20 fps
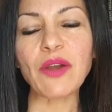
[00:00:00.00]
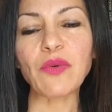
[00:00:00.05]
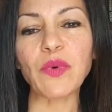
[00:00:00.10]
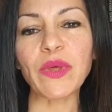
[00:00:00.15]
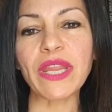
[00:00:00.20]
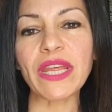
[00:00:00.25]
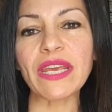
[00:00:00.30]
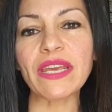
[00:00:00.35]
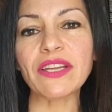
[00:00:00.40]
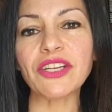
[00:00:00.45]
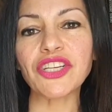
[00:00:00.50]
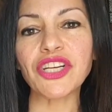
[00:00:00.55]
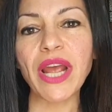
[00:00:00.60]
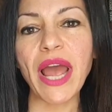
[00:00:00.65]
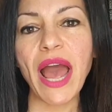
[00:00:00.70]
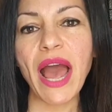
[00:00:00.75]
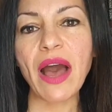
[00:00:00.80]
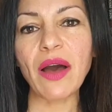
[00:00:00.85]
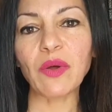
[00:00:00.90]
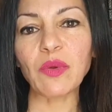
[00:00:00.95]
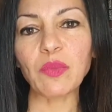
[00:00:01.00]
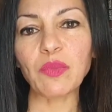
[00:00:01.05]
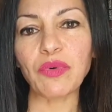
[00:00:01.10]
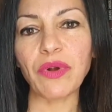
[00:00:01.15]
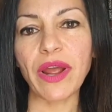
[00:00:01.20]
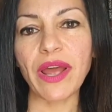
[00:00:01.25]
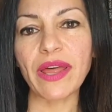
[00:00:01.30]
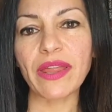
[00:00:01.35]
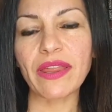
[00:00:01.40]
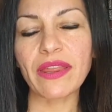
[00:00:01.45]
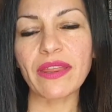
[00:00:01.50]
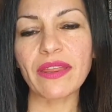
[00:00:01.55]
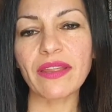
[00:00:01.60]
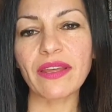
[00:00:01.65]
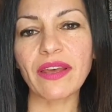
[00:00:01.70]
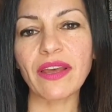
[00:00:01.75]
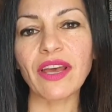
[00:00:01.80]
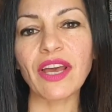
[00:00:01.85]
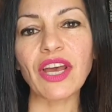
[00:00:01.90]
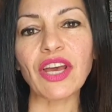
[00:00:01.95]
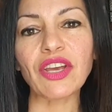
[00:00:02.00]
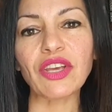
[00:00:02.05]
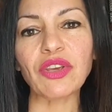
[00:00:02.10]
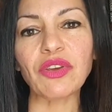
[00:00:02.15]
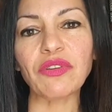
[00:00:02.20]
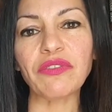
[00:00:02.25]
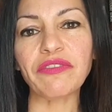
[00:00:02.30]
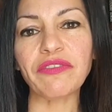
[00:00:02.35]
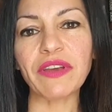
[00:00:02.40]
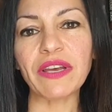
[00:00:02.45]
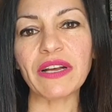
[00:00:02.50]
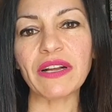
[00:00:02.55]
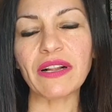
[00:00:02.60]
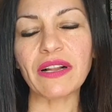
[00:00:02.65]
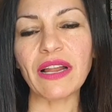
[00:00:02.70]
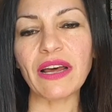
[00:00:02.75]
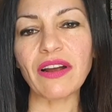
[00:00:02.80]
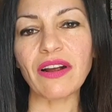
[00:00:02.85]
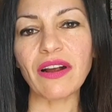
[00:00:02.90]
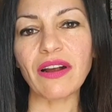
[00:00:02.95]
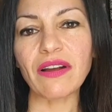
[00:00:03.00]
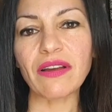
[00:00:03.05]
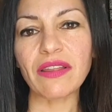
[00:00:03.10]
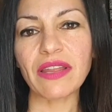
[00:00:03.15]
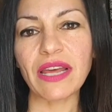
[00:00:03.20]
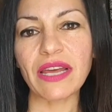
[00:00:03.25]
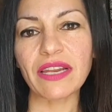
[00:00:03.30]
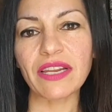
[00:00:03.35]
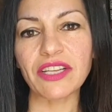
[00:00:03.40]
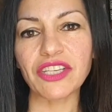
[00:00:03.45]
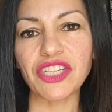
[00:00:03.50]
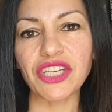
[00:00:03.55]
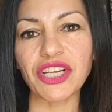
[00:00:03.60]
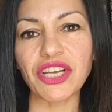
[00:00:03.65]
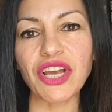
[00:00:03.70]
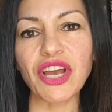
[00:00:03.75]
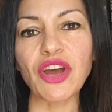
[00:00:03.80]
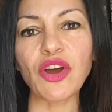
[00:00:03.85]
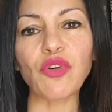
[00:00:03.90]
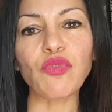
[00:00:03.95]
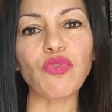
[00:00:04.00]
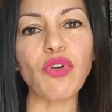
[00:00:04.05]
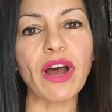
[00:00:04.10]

And with each out breath, you feel earth energy